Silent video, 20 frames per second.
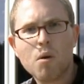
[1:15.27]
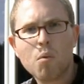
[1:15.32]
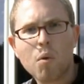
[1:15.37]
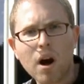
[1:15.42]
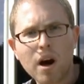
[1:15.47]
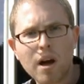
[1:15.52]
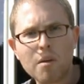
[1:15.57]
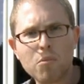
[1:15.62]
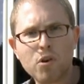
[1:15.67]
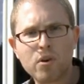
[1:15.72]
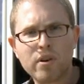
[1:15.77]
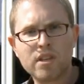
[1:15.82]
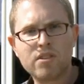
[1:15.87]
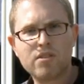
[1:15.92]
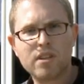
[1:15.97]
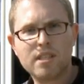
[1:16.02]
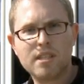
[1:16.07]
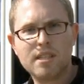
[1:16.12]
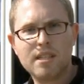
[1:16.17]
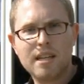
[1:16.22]
What I'm more
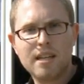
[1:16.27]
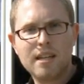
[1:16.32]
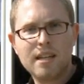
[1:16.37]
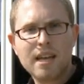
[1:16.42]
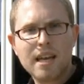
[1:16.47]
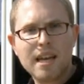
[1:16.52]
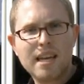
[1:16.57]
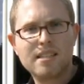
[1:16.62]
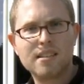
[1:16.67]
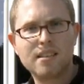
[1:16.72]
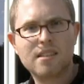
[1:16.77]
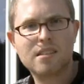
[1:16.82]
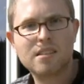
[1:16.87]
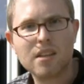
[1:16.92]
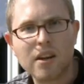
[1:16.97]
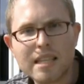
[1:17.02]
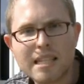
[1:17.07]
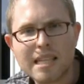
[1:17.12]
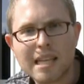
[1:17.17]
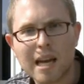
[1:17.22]
interested in is
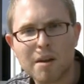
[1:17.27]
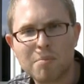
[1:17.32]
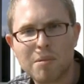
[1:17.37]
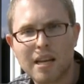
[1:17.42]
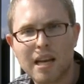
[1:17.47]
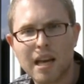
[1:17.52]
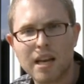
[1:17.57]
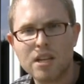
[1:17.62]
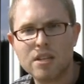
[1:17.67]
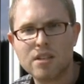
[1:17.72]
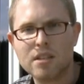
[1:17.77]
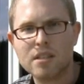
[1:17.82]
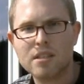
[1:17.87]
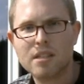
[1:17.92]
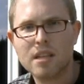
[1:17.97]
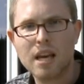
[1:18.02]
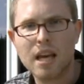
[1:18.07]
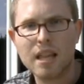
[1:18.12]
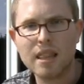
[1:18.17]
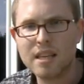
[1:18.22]
exciting
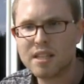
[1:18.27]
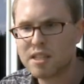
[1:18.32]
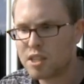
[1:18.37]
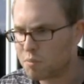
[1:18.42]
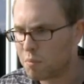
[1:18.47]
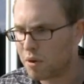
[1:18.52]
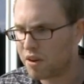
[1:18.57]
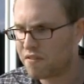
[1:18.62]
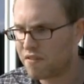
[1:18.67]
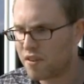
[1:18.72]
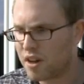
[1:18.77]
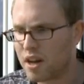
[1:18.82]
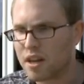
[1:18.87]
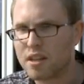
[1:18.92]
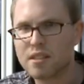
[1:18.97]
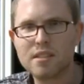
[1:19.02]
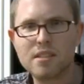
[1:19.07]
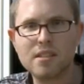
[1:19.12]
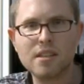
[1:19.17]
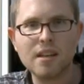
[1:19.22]
applications, and this is my
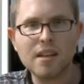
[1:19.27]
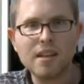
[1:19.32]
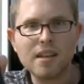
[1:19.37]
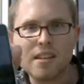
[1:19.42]
first,